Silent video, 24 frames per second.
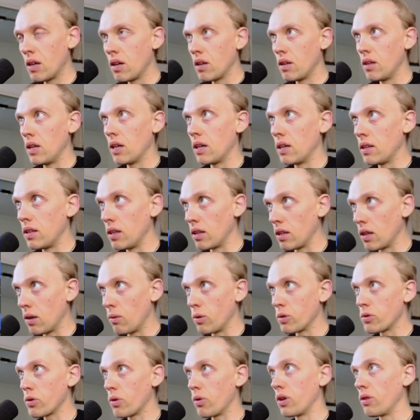Yeah, I think I
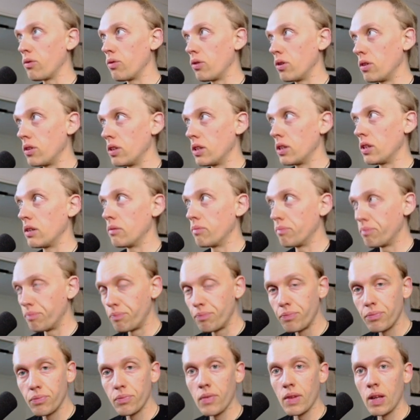was going for the,
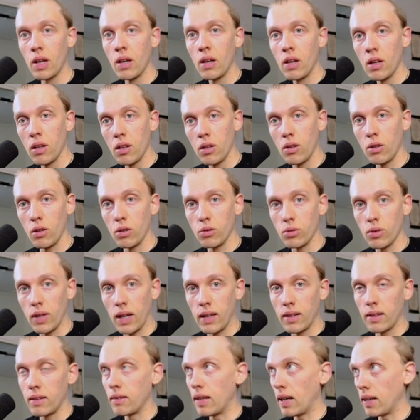
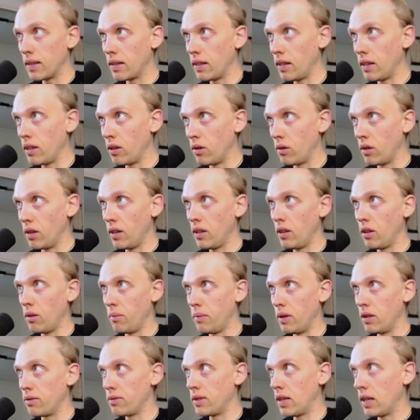to add a little
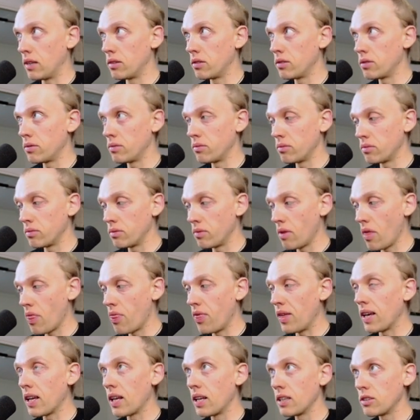bit of that
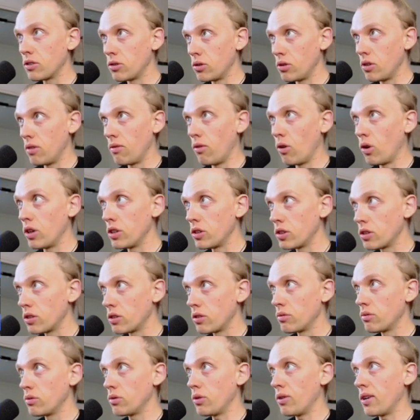thickness to the
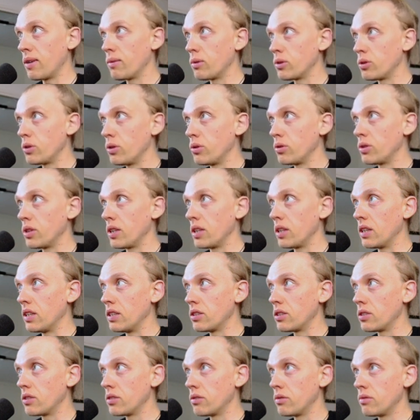voice, so I was using
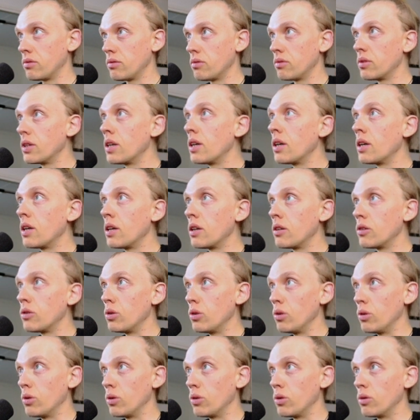this
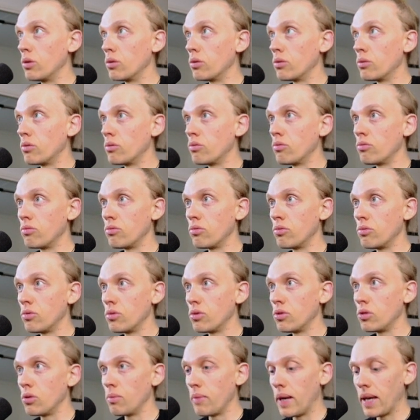to
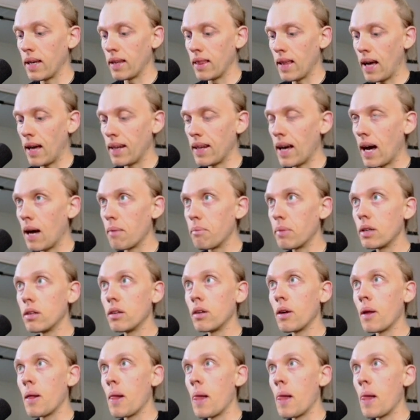make that happen.